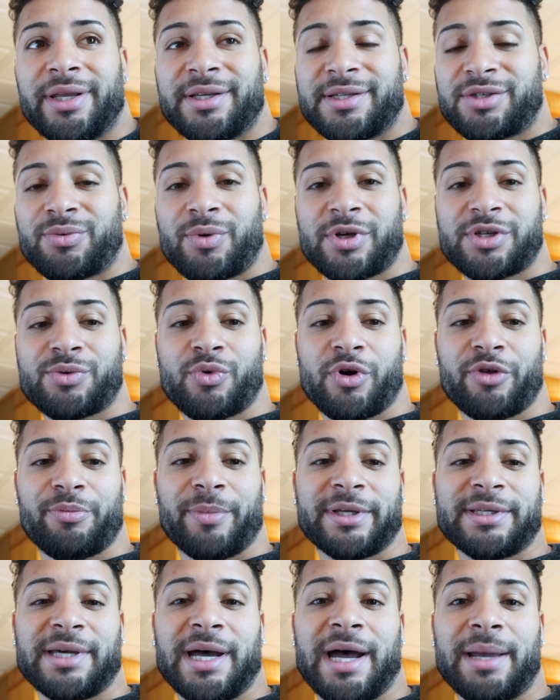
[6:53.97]
It just wasn't worth
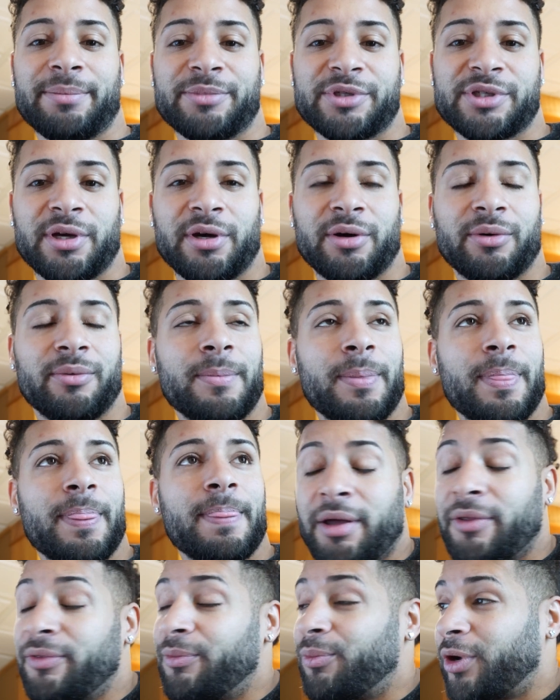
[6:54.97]
my time. So
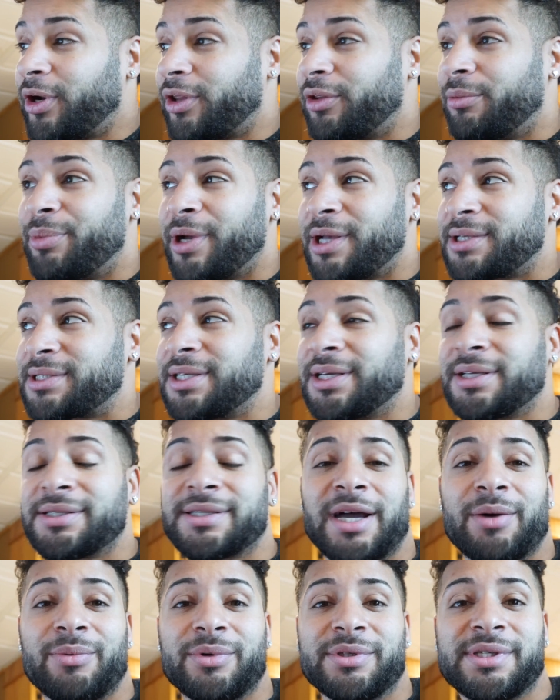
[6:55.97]
one of the best
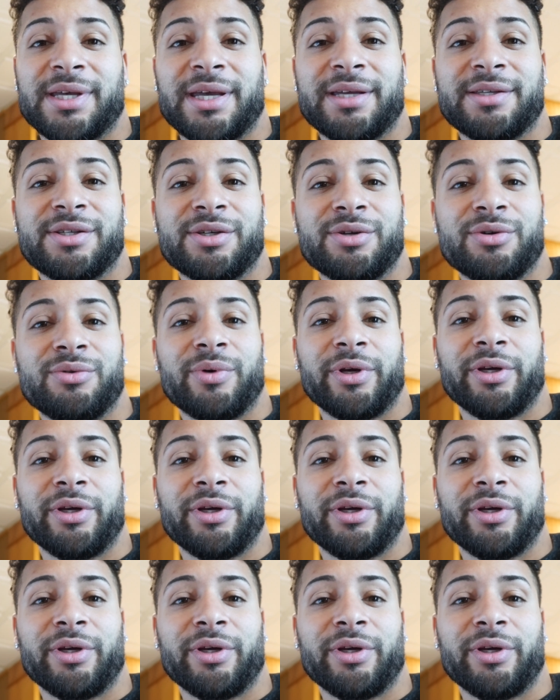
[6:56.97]
things I would say too,